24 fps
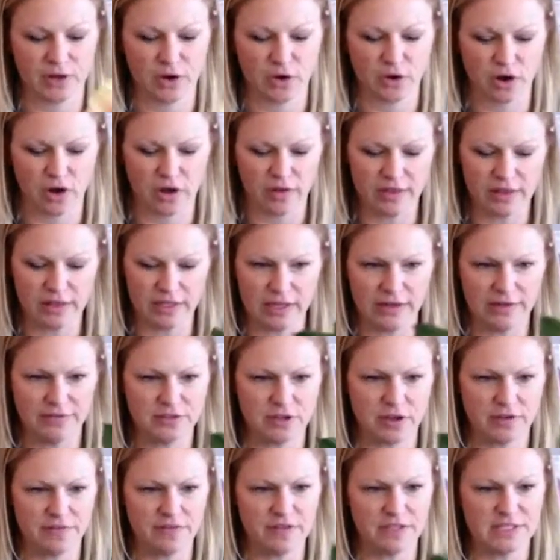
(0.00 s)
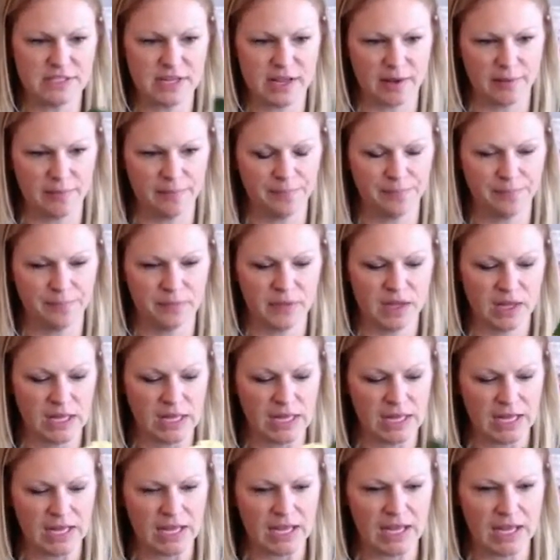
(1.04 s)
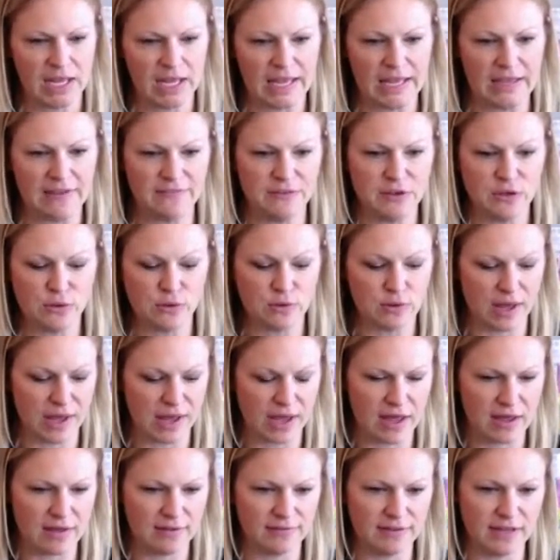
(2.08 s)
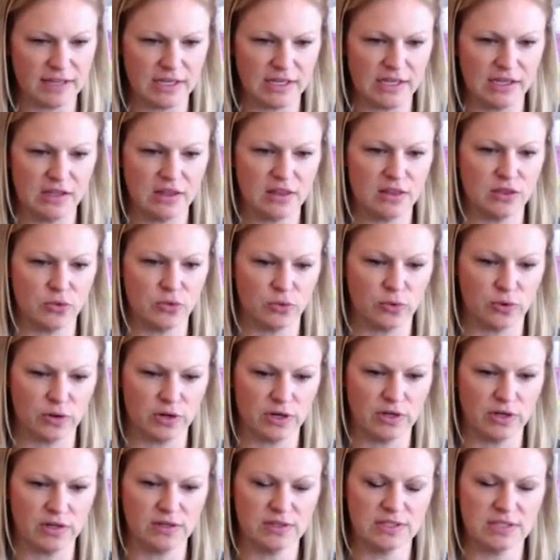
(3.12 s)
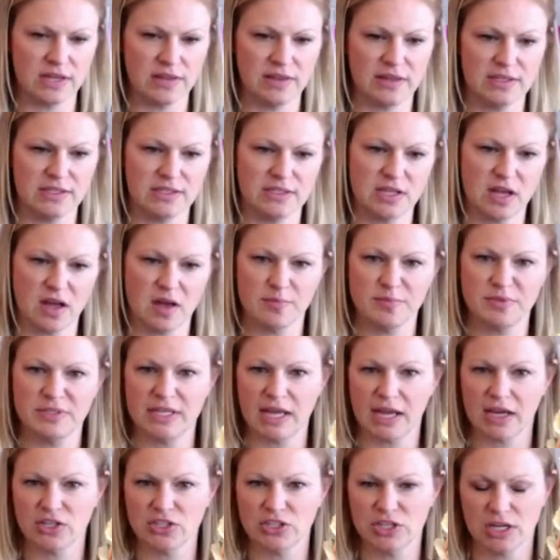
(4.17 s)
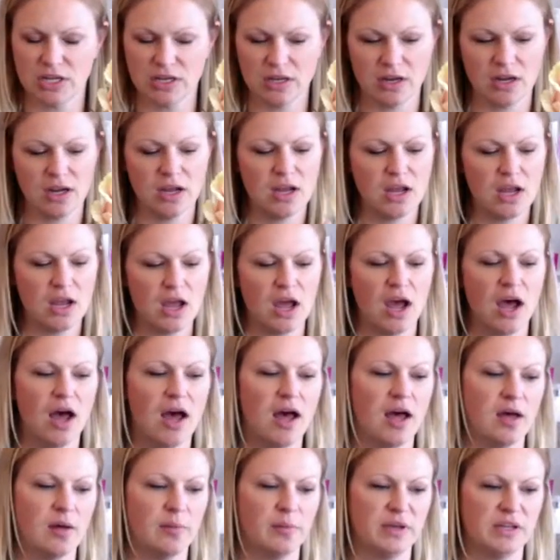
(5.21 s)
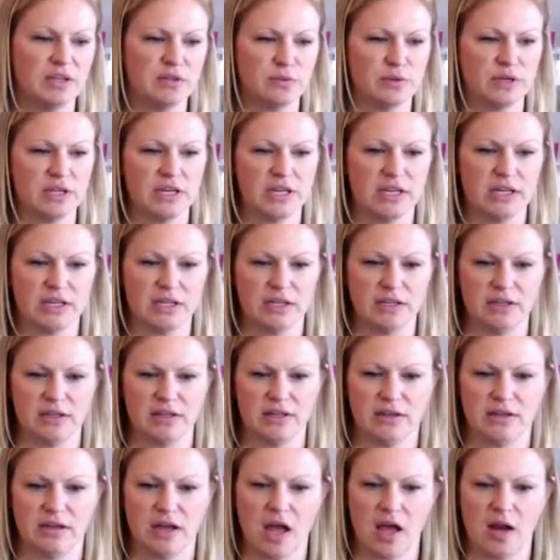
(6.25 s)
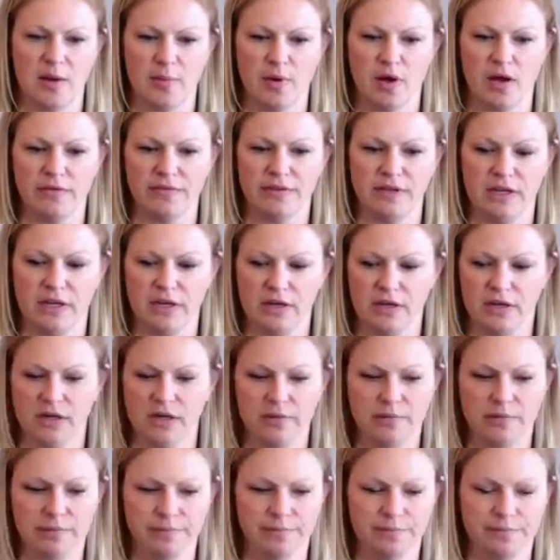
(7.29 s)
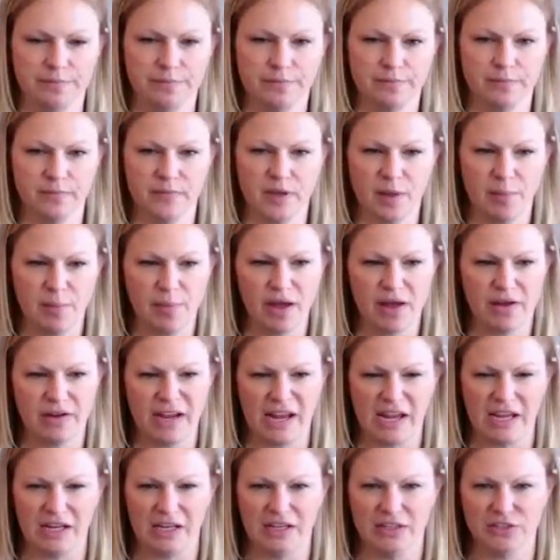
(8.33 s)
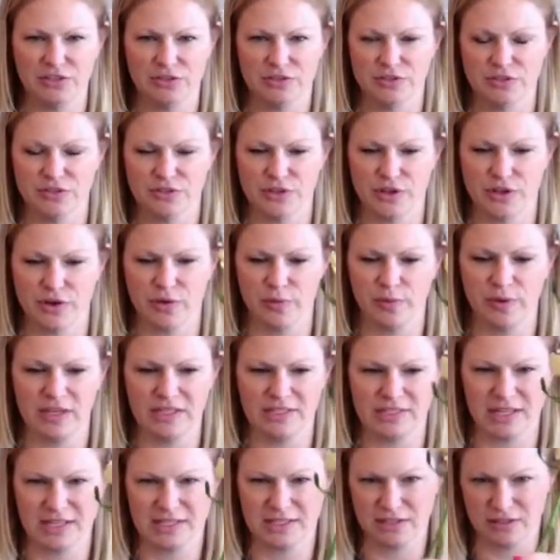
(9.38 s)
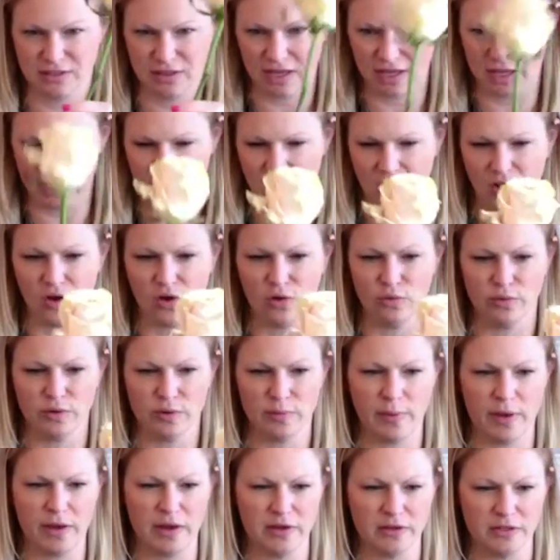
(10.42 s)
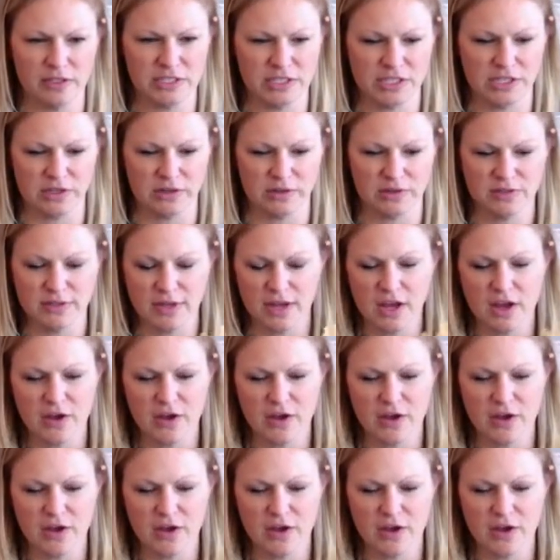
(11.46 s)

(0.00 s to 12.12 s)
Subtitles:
or all the leaves off the stem. If you have any thorns in this top section, because we're going to cut them off here about 8 inches or so because that's, again, all we're about to use.